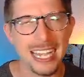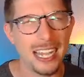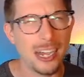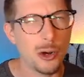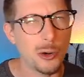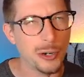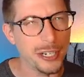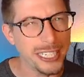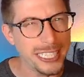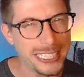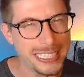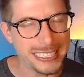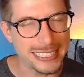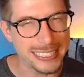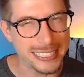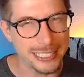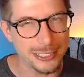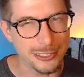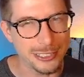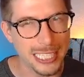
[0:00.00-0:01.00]
or any
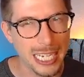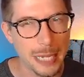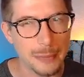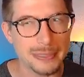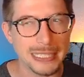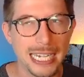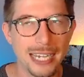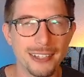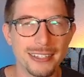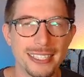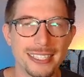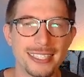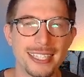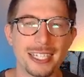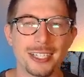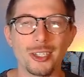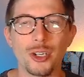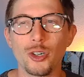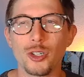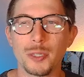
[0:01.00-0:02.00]
steel types out there
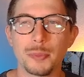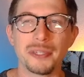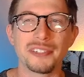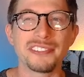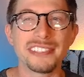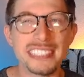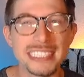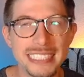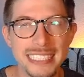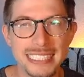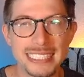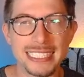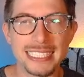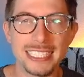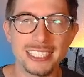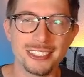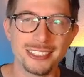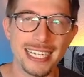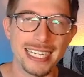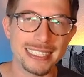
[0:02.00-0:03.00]
that are going to be
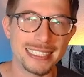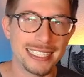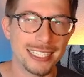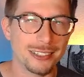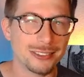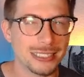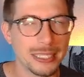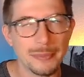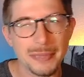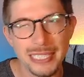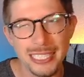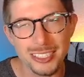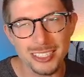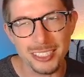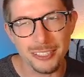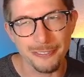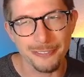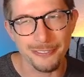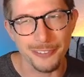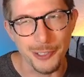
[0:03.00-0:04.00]
resisting the Dragon Tails. I mean,
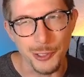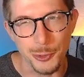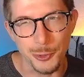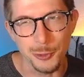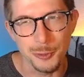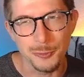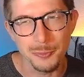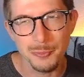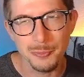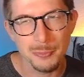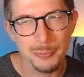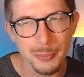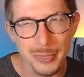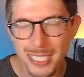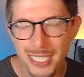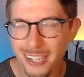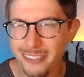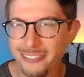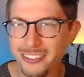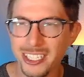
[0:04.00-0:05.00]
there's a few,
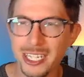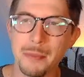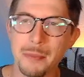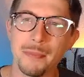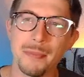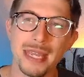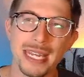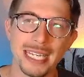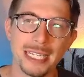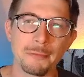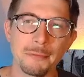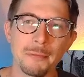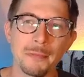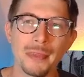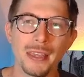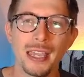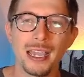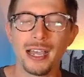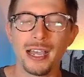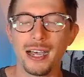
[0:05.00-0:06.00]
but not very many.
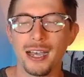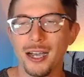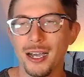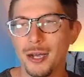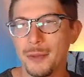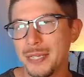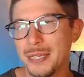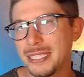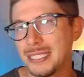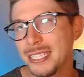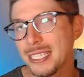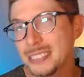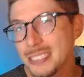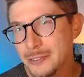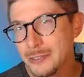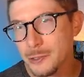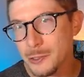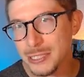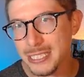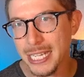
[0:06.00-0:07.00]
It does,
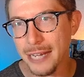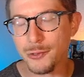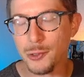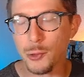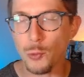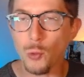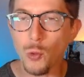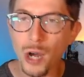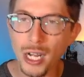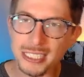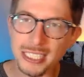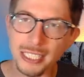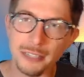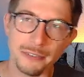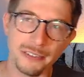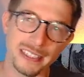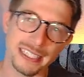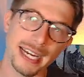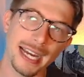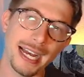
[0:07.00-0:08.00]
of course, have to watch
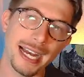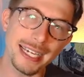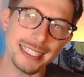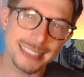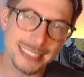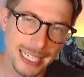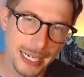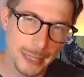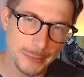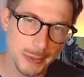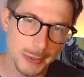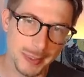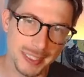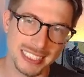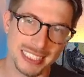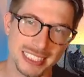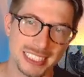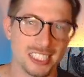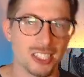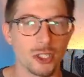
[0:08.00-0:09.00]
out for the ice types
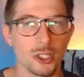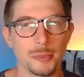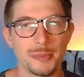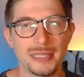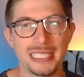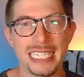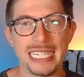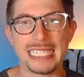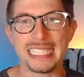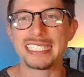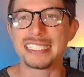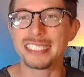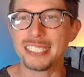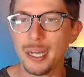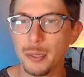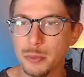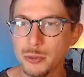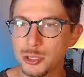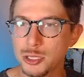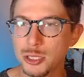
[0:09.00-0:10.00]
because it's going to be taking
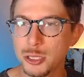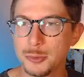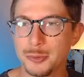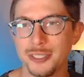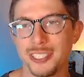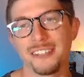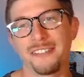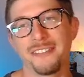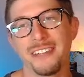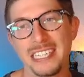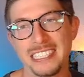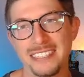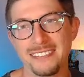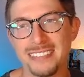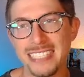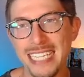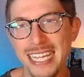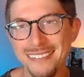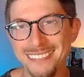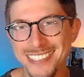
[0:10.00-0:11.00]
double super
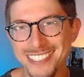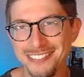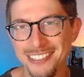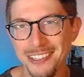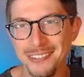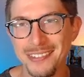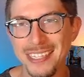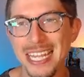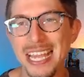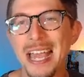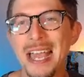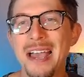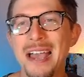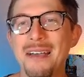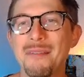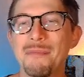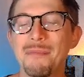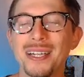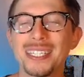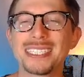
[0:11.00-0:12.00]
effective damage from it,
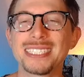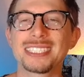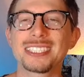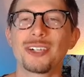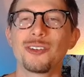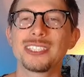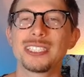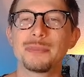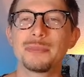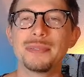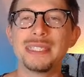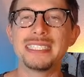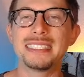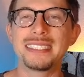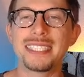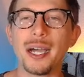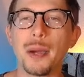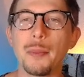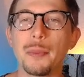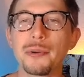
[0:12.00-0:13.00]
but it's going to be
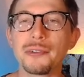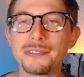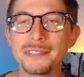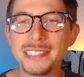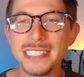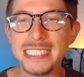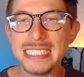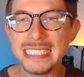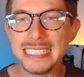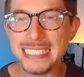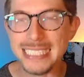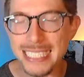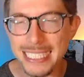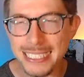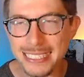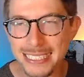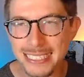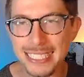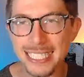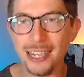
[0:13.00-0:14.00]
double
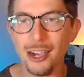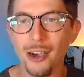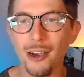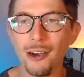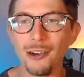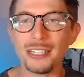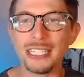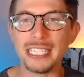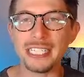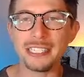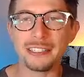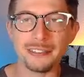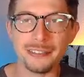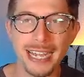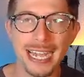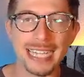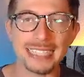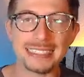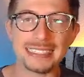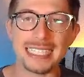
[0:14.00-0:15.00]
resisting all the
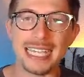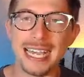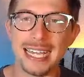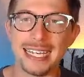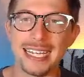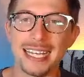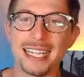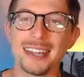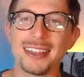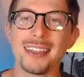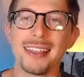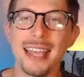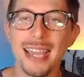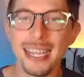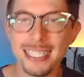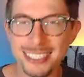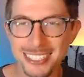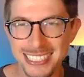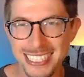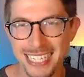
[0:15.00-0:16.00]
grass and
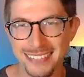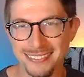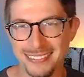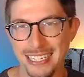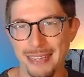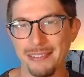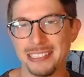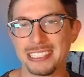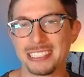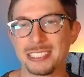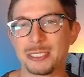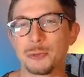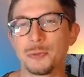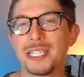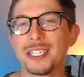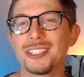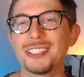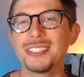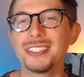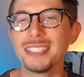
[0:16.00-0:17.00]
electric type damage. So
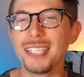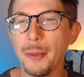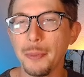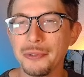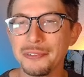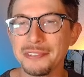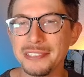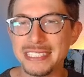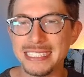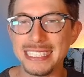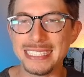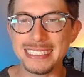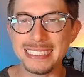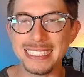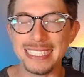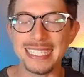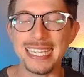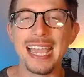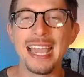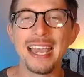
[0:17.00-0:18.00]
we are double
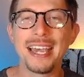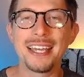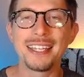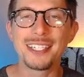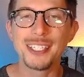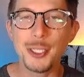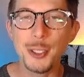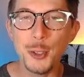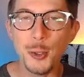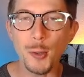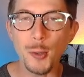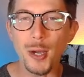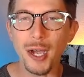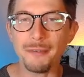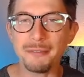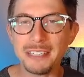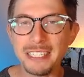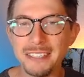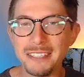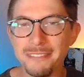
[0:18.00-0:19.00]
resisting 2
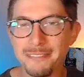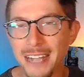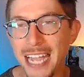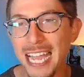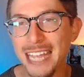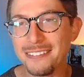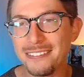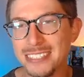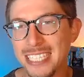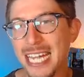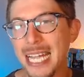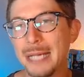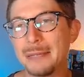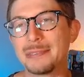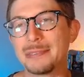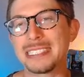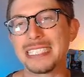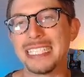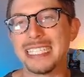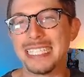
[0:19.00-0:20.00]
of the 5
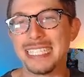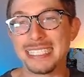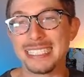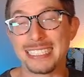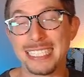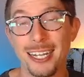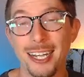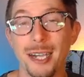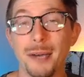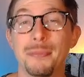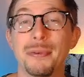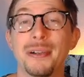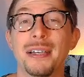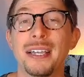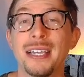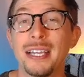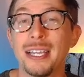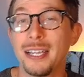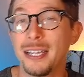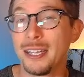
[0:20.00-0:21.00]
types in this cup,
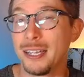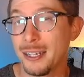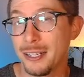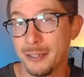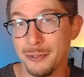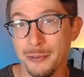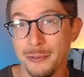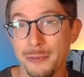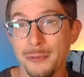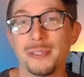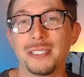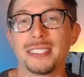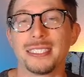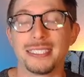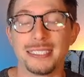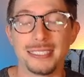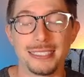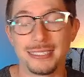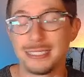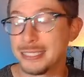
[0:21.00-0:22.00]
which
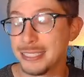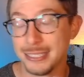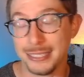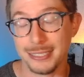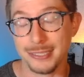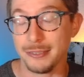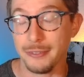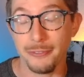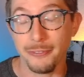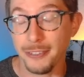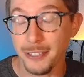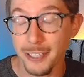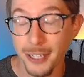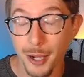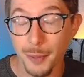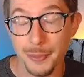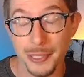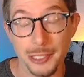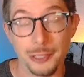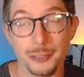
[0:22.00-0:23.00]
is just
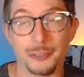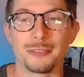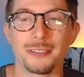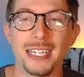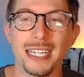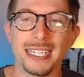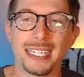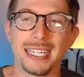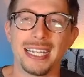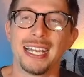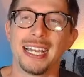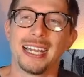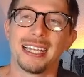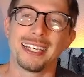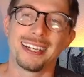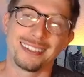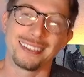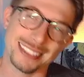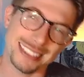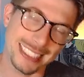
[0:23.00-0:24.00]
phenomenal, right?
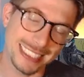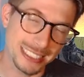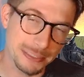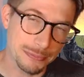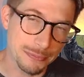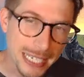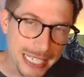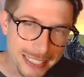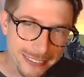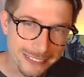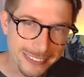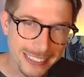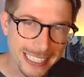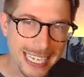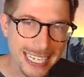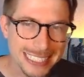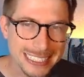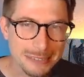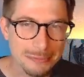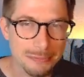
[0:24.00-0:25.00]
Now this thing's made of
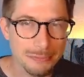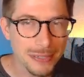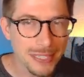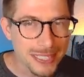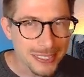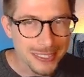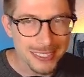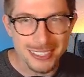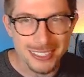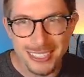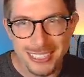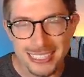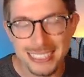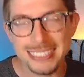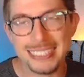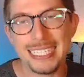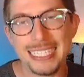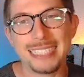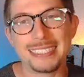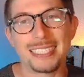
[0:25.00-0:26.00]
glass, but you can
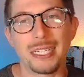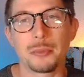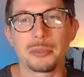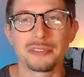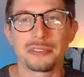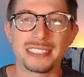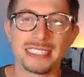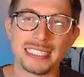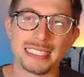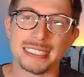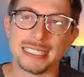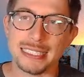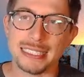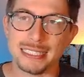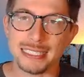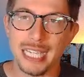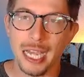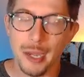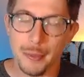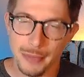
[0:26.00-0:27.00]
see that double resistance come